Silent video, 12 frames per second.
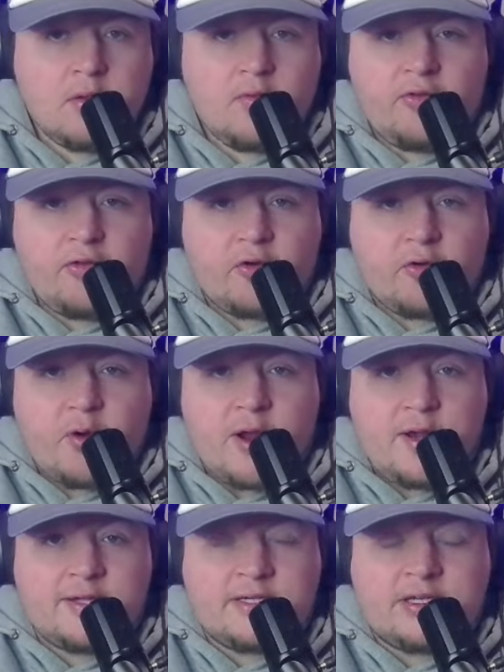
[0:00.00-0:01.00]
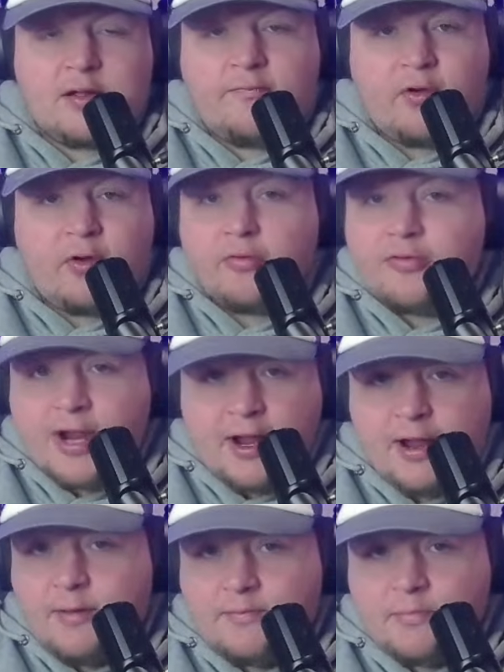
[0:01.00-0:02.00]
The greatest of all
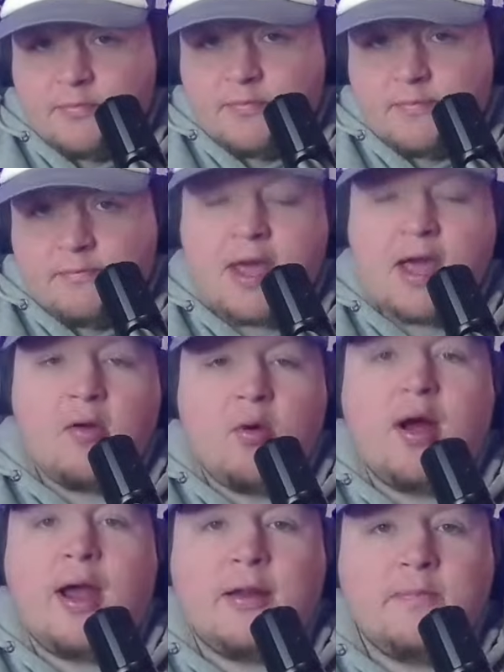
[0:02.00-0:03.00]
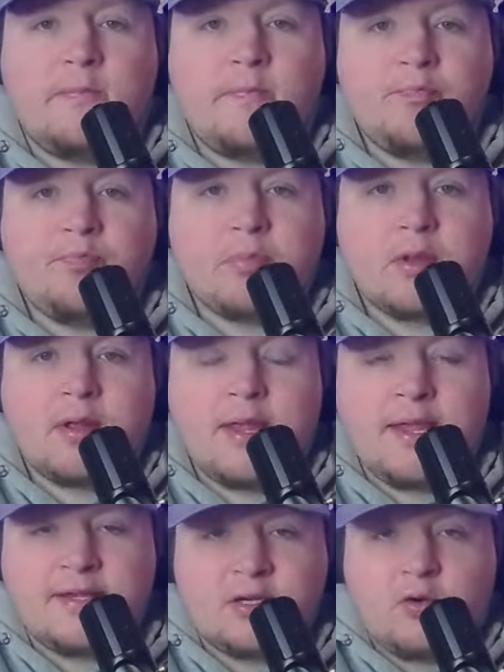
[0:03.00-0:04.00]
time, Pat White,
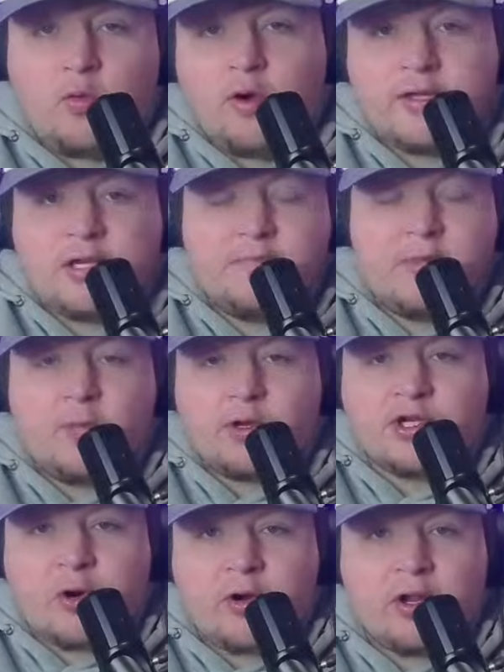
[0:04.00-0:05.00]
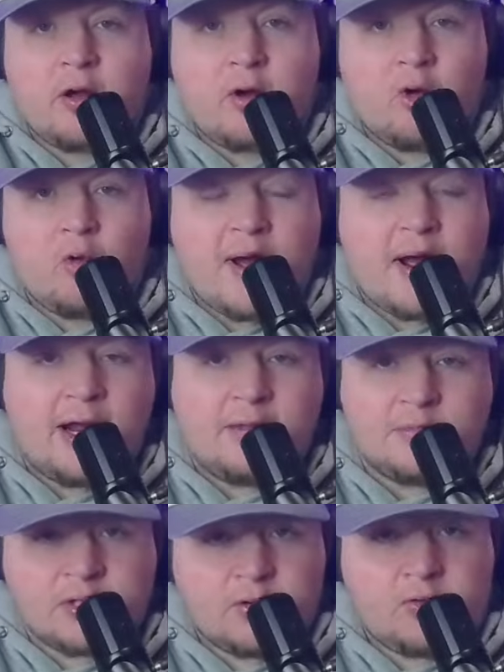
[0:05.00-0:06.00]
is going to be returning home, I
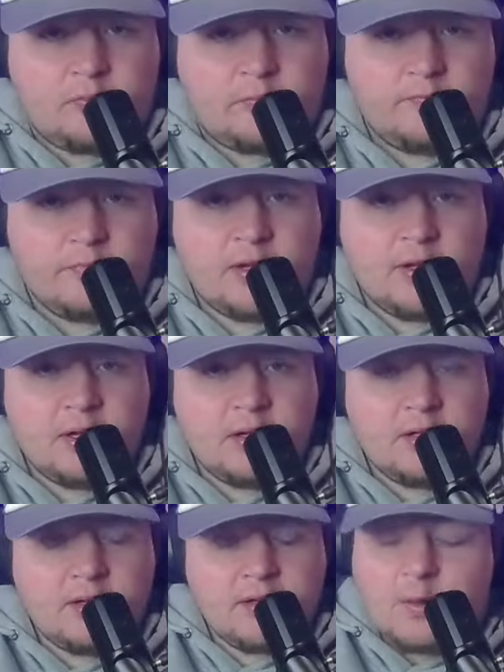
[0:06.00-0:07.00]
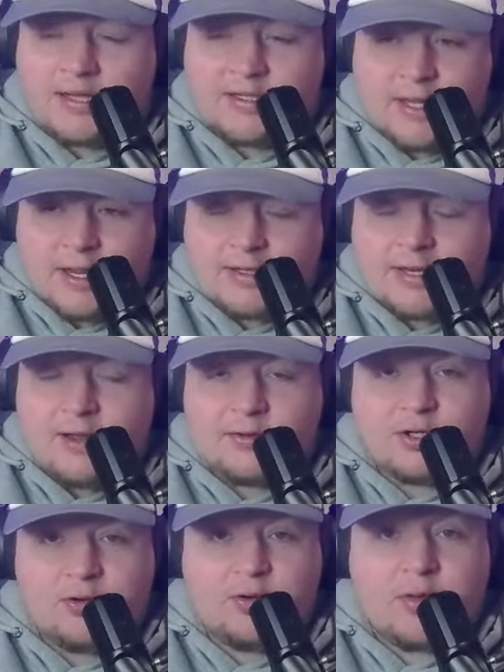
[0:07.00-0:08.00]
am told. A lot to get
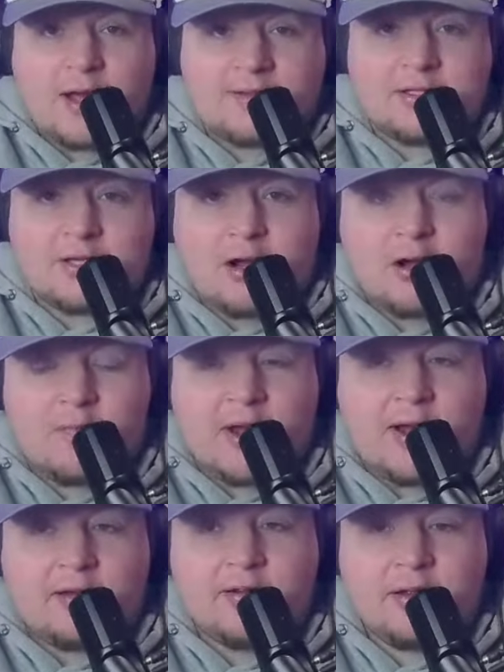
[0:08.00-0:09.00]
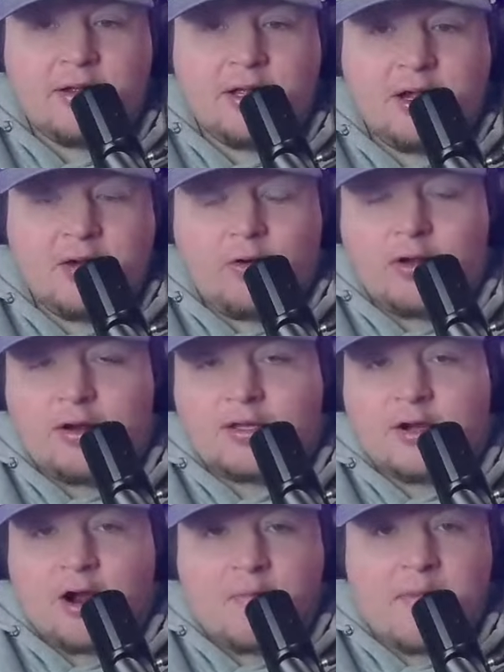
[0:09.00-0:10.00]
down to, a lot to talk about. We're going
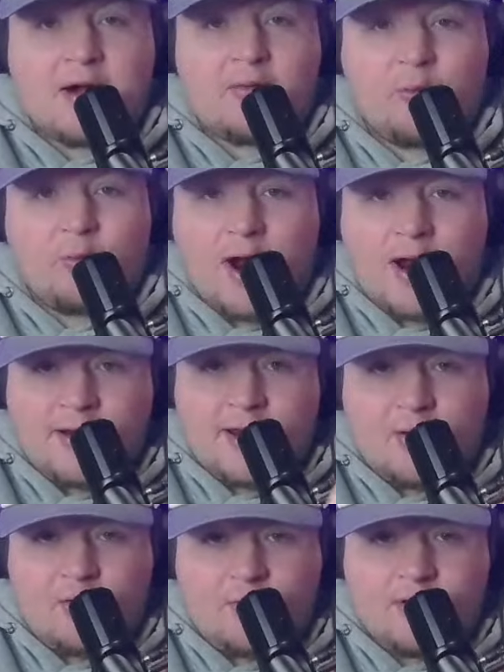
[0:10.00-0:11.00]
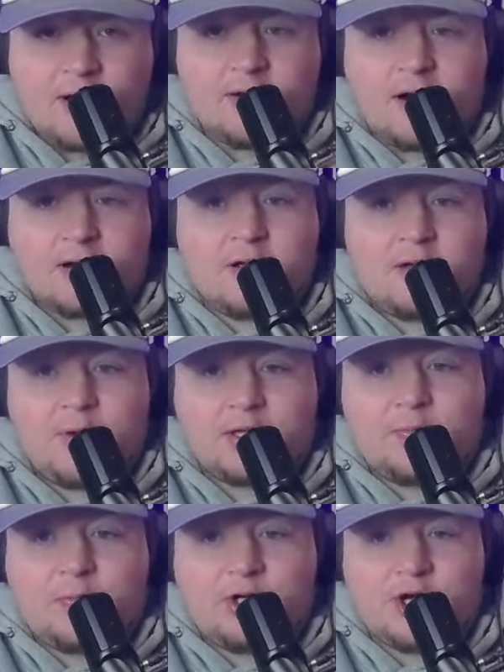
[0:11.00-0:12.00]
to talk about it right now on Locked On
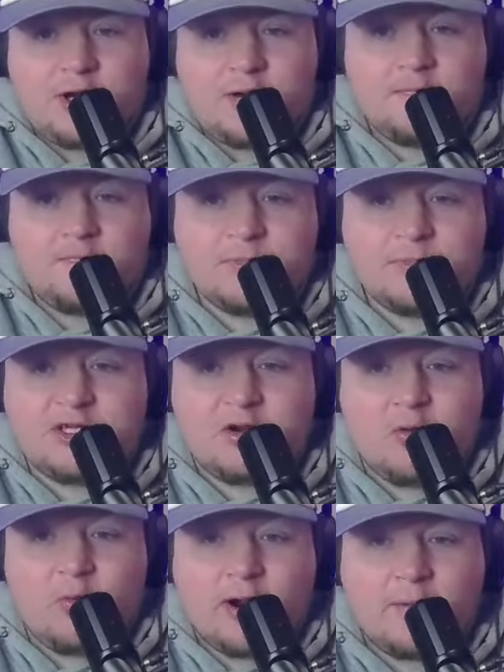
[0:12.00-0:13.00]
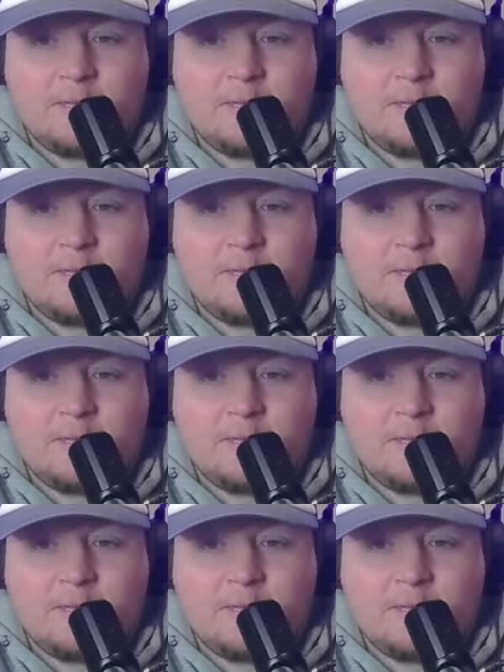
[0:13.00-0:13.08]
West Virginia. Stick around.